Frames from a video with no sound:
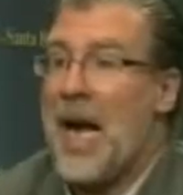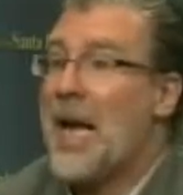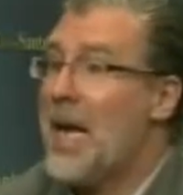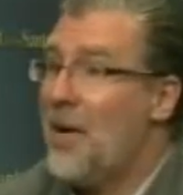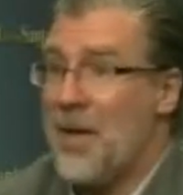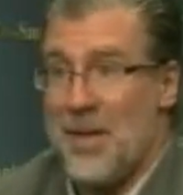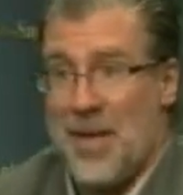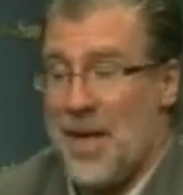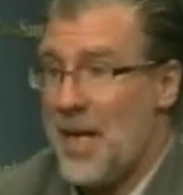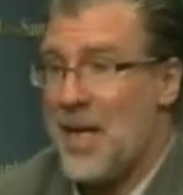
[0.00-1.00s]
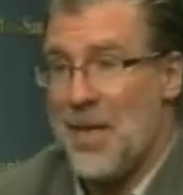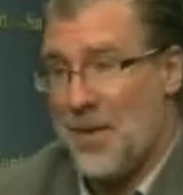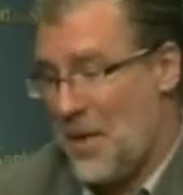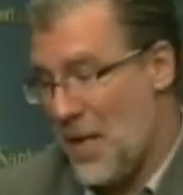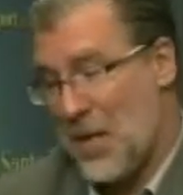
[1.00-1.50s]
hear is that it
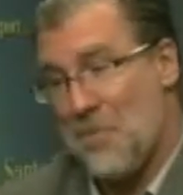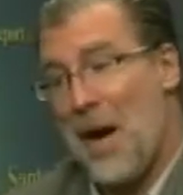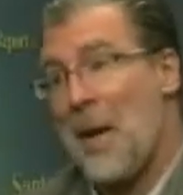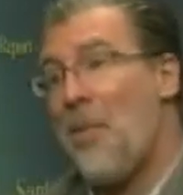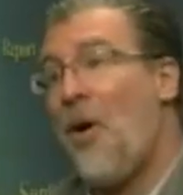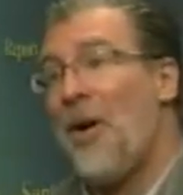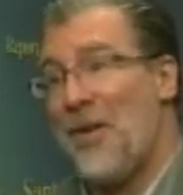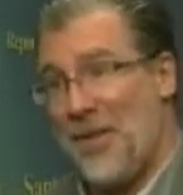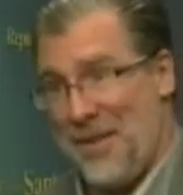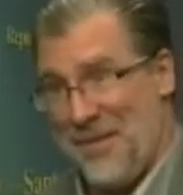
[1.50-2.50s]
is bipartisan.